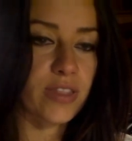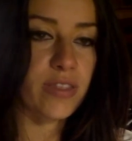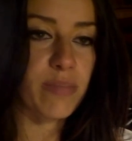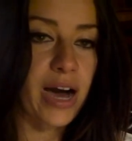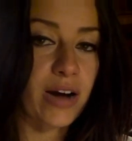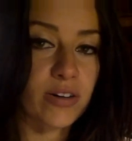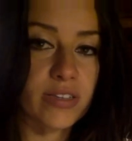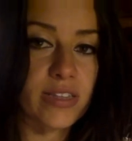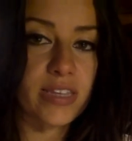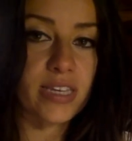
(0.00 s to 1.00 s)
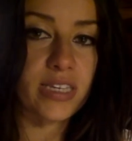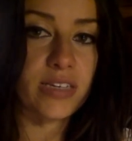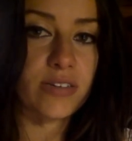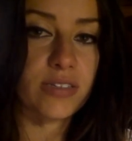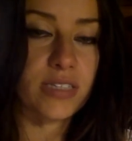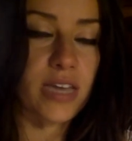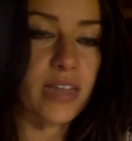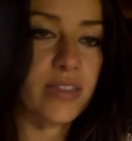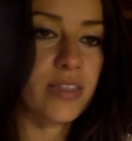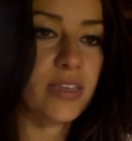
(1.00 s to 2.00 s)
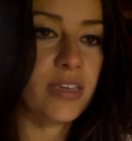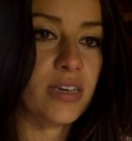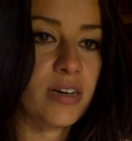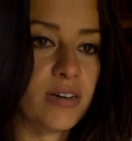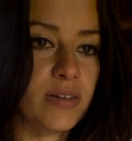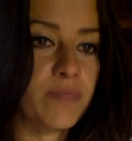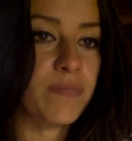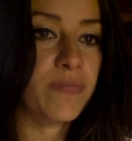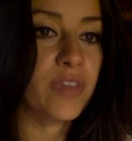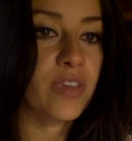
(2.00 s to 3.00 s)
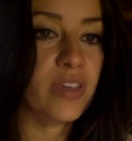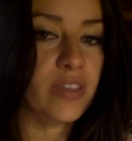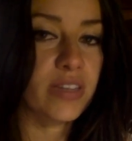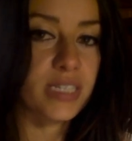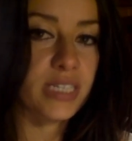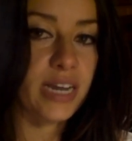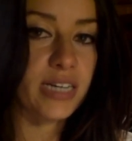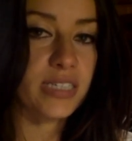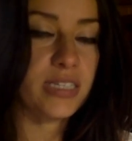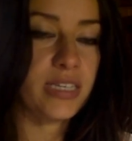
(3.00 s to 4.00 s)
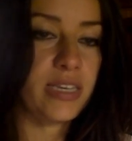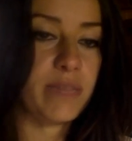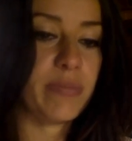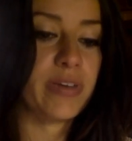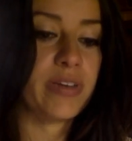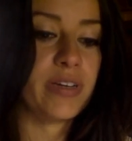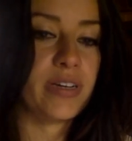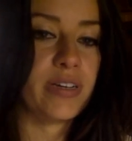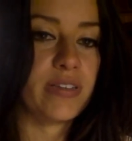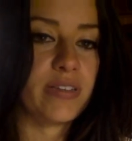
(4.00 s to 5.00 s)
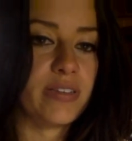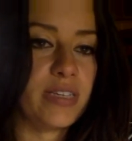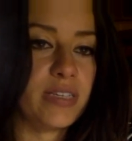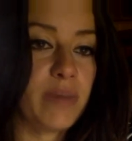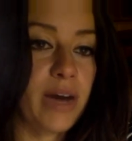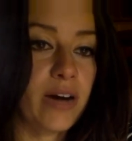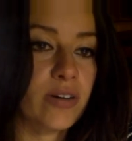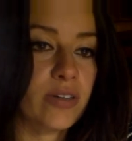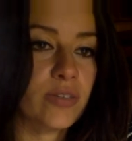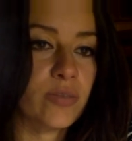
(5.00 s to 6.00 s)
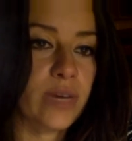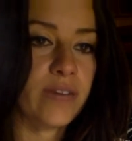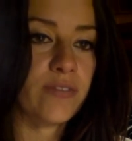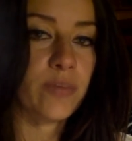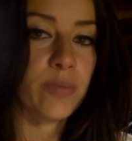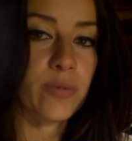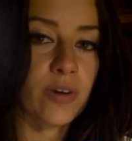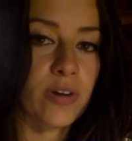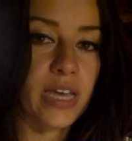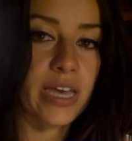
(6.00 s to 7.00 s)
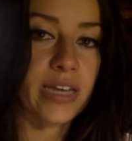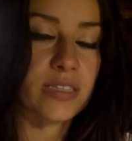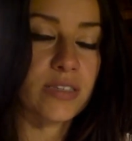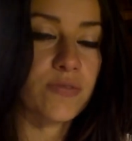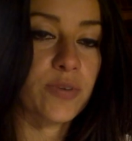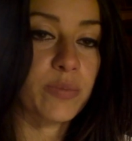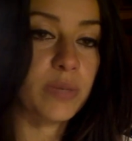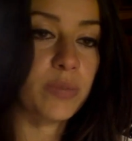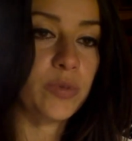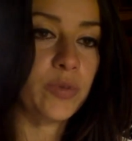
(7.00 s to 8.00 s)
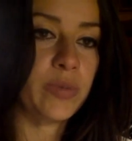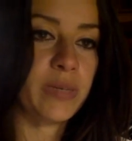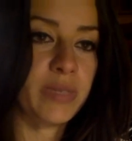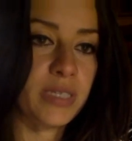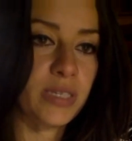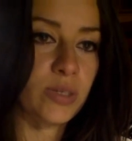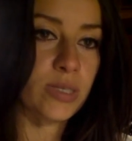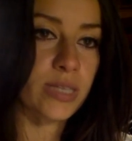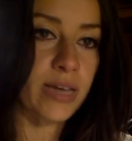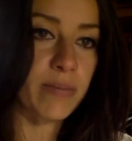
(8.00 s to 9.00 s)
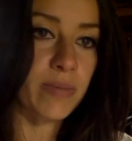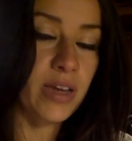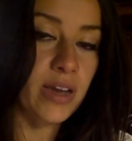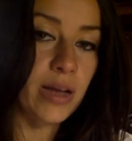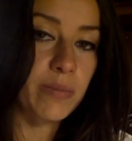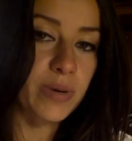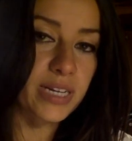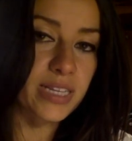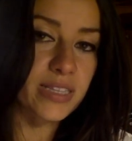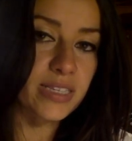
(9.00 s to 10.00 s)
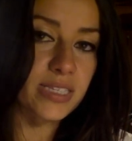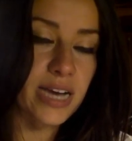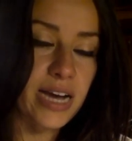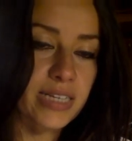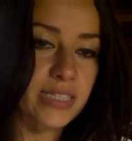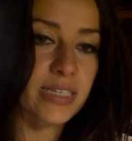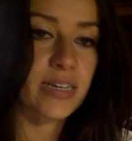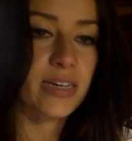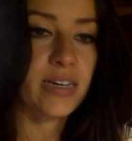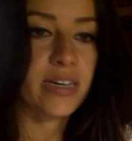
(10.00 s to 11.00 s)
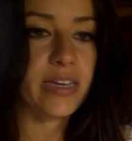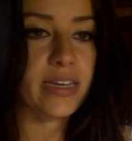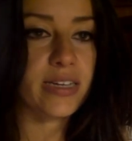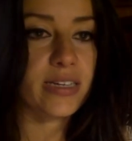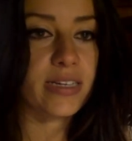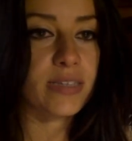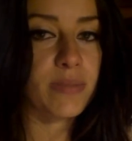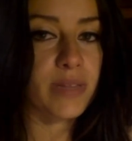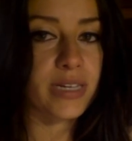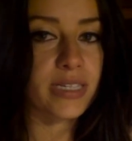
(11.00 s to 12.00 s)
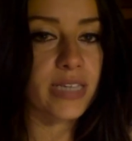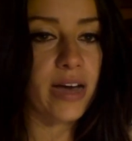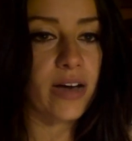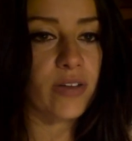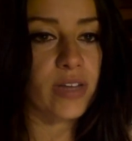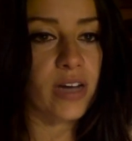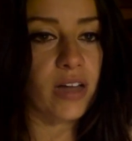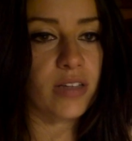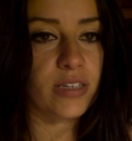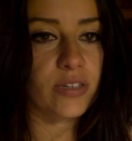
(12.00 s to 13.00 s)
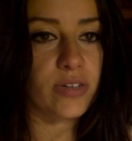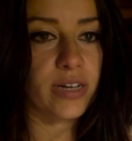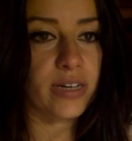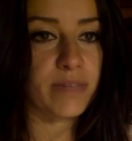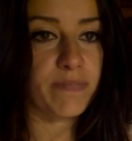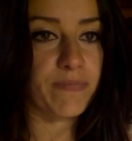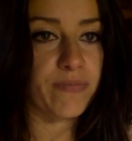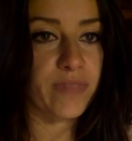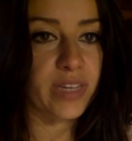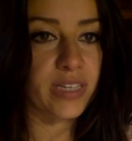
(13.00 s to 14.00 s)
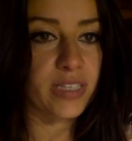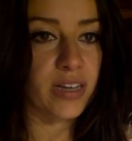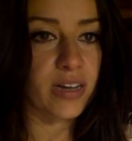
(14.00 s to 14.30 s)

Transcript: the power that they yield and the um, the desire to keep these powers away from the wrong hands and from people who may misuse them. But in this text, it explains how the Kali Yuga is